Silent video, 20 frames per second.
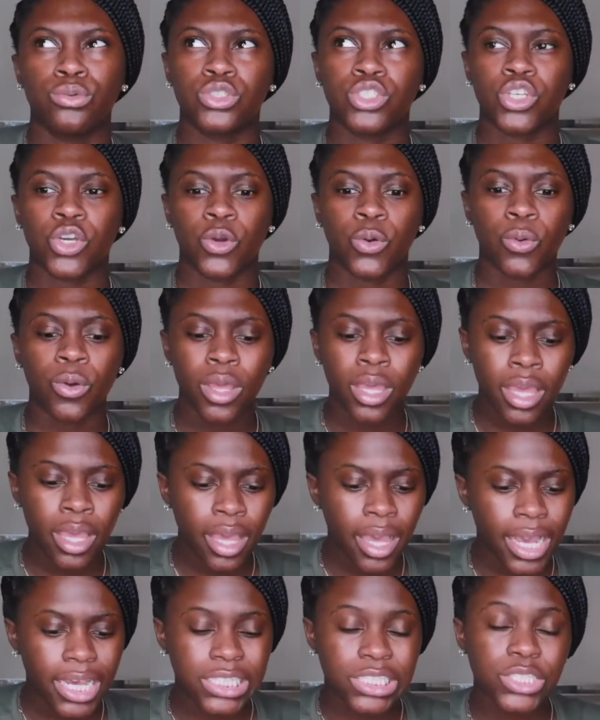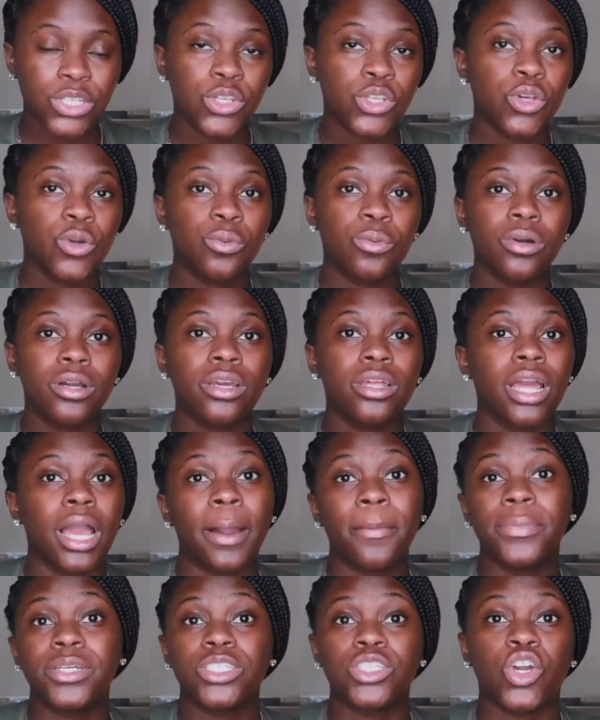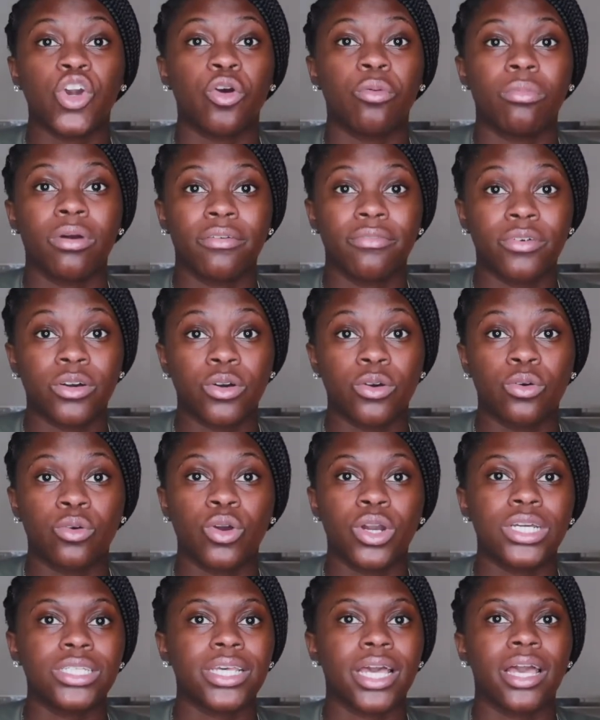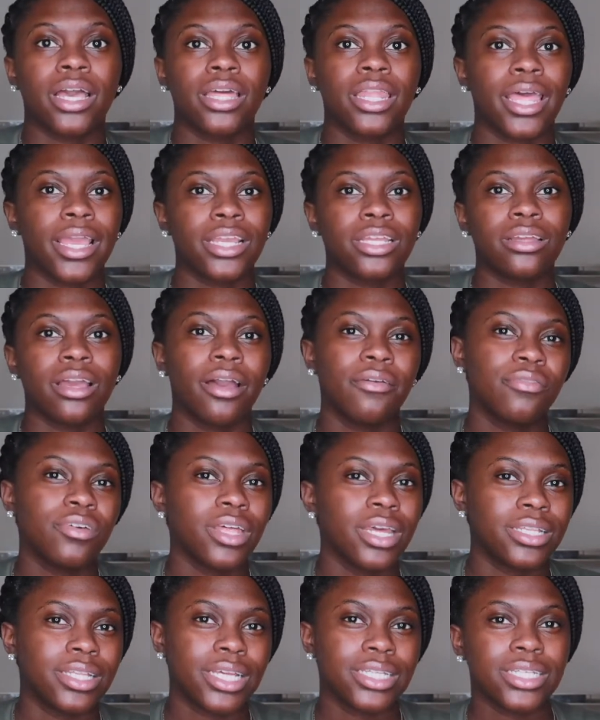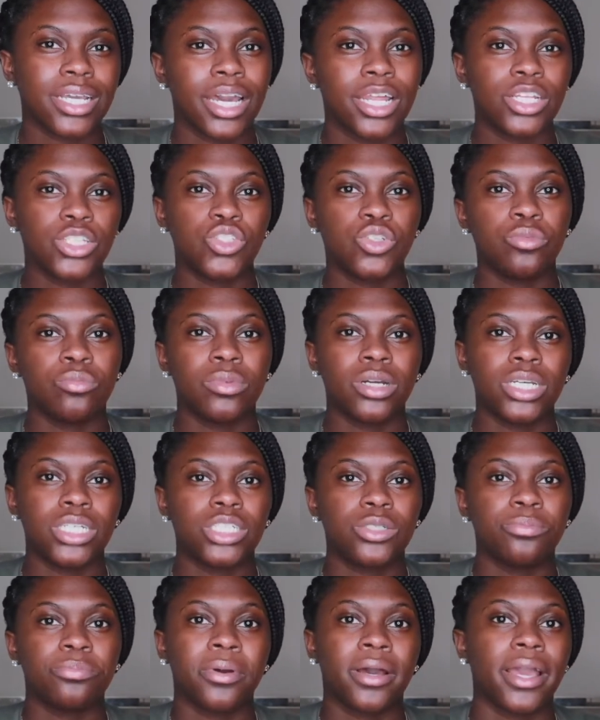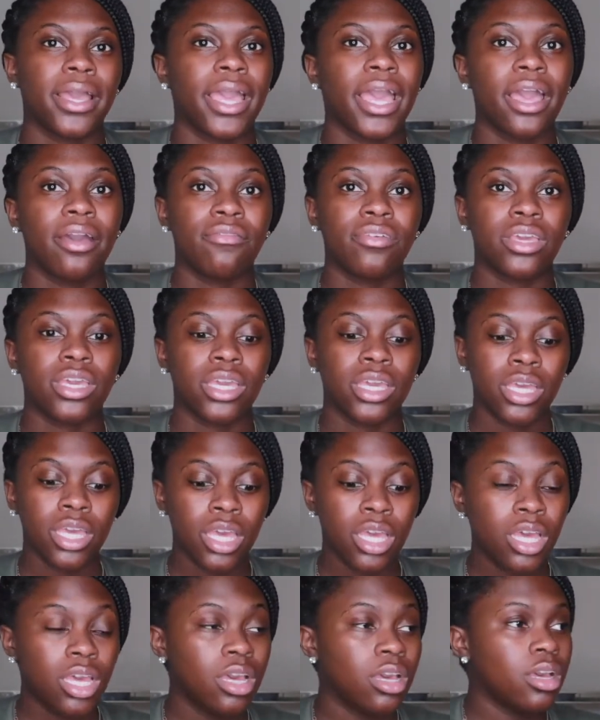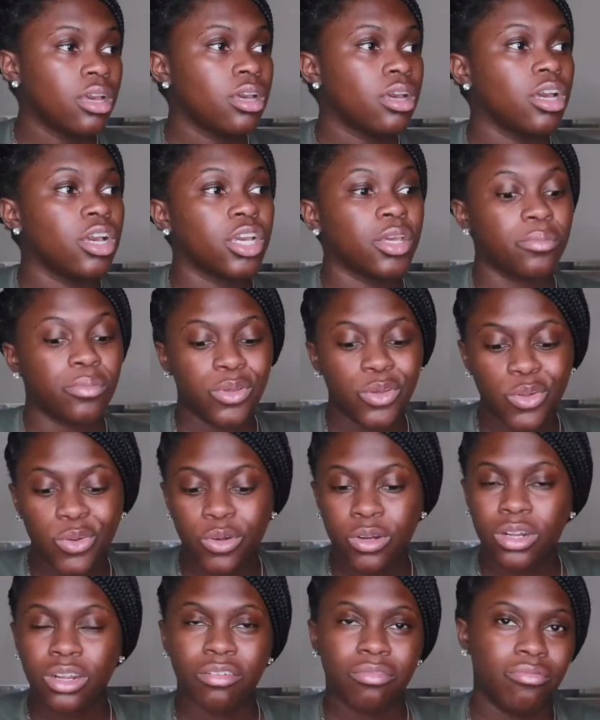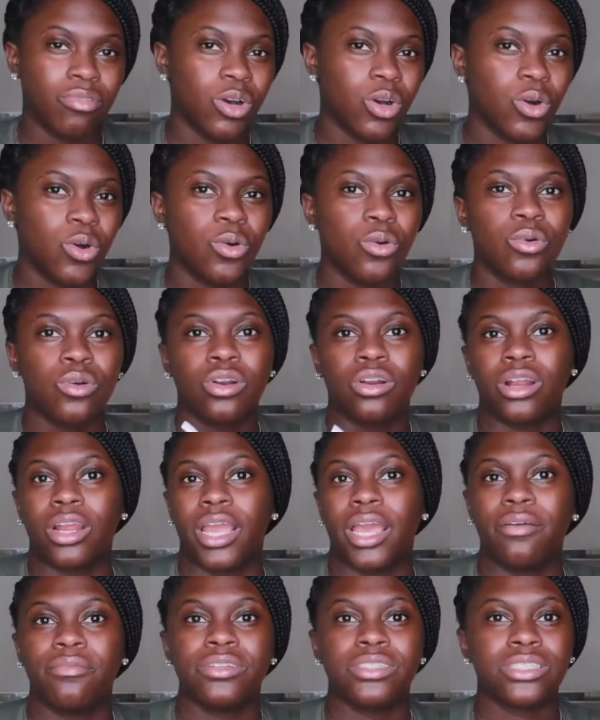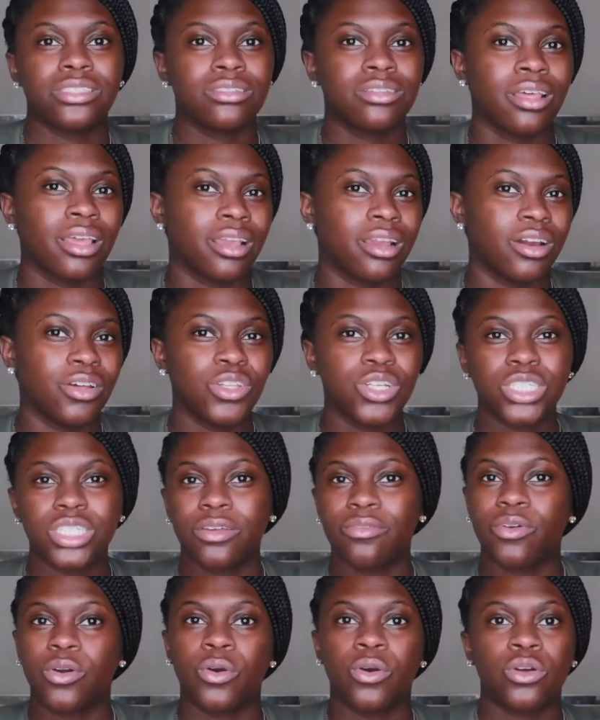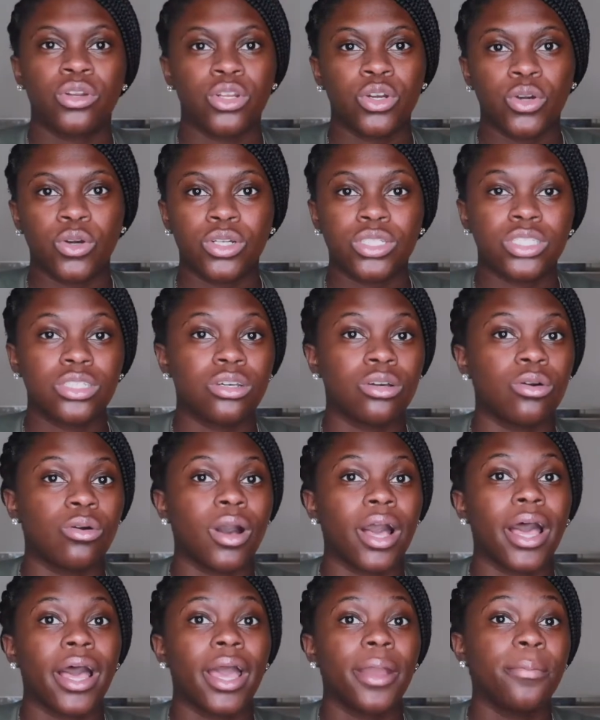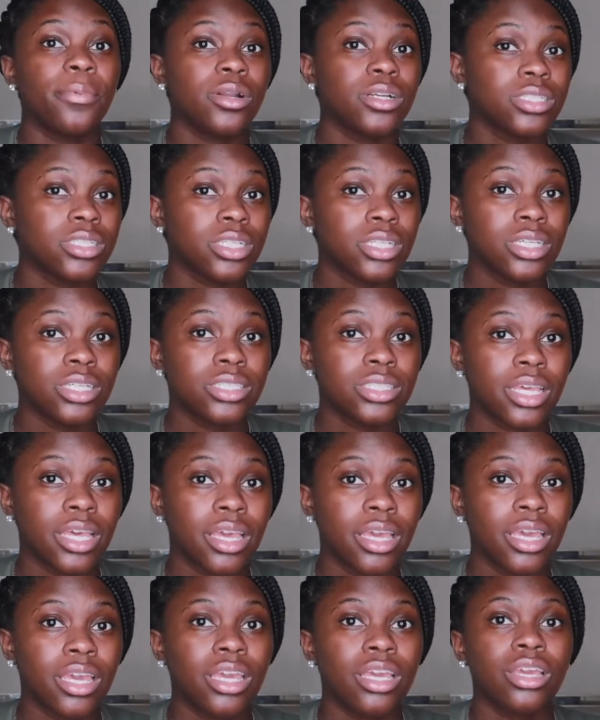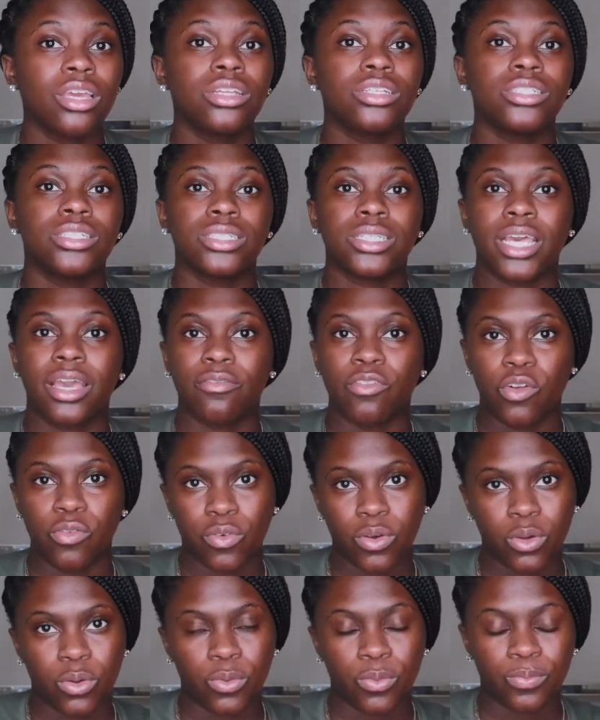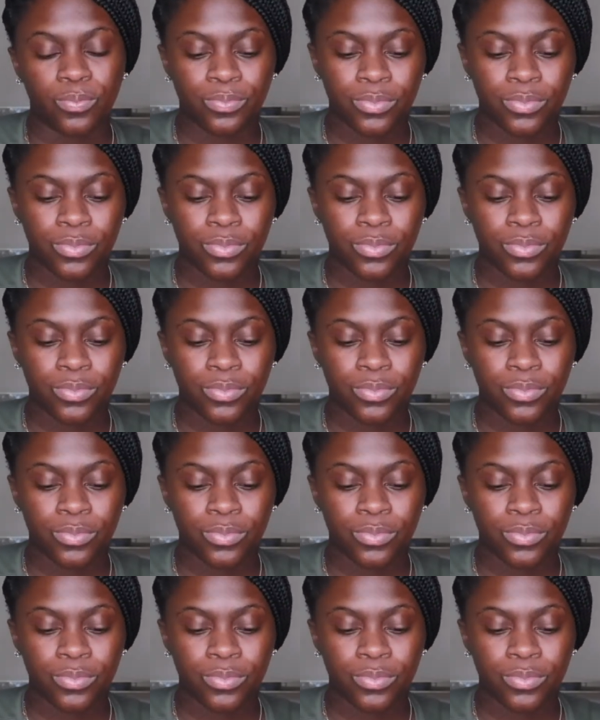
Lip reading: So I said, you know what, I'm gonna just go on my phone, because I feel like that's kind of too much by having a computer, a phone, or having like other stuff going on. So I personally say just have your phone.